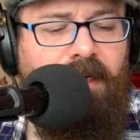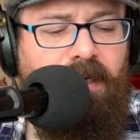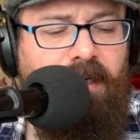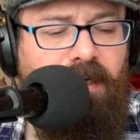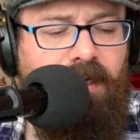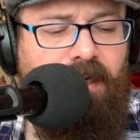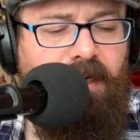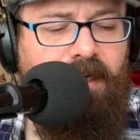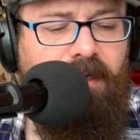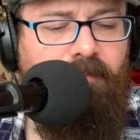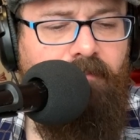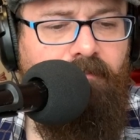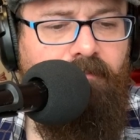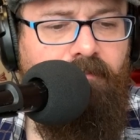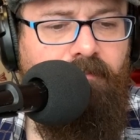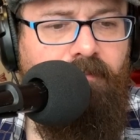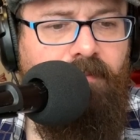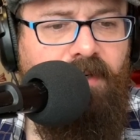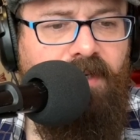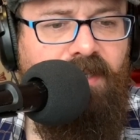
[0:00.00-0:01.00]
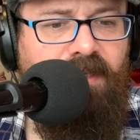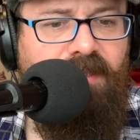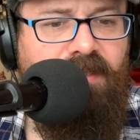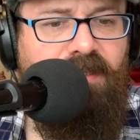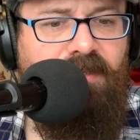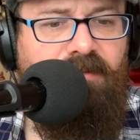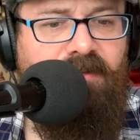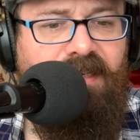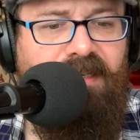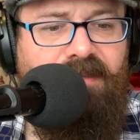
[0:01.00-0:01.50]
But
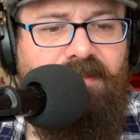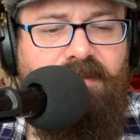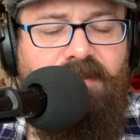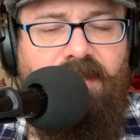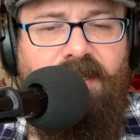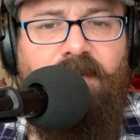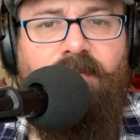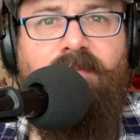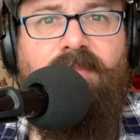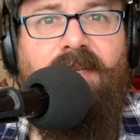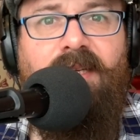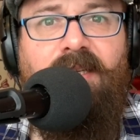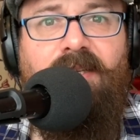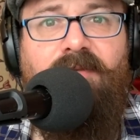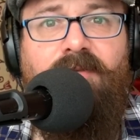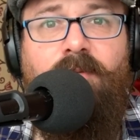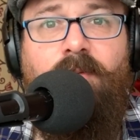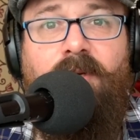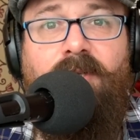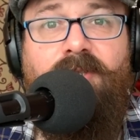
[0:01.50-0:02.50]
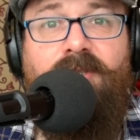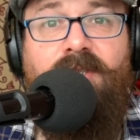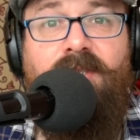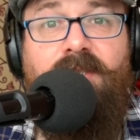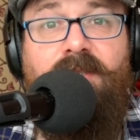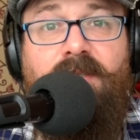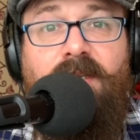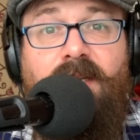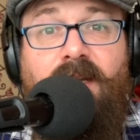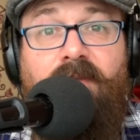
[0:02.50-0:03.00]
until next time, thank you for
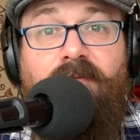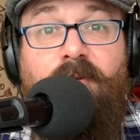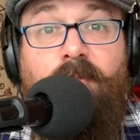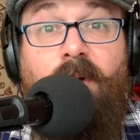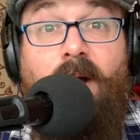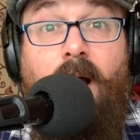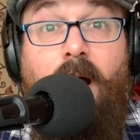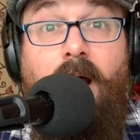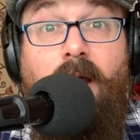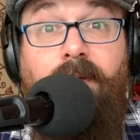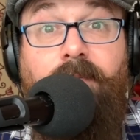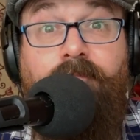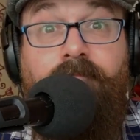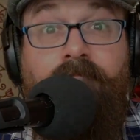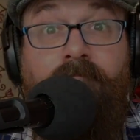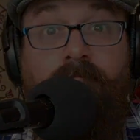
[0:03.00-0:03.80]
watching. Love you, bye.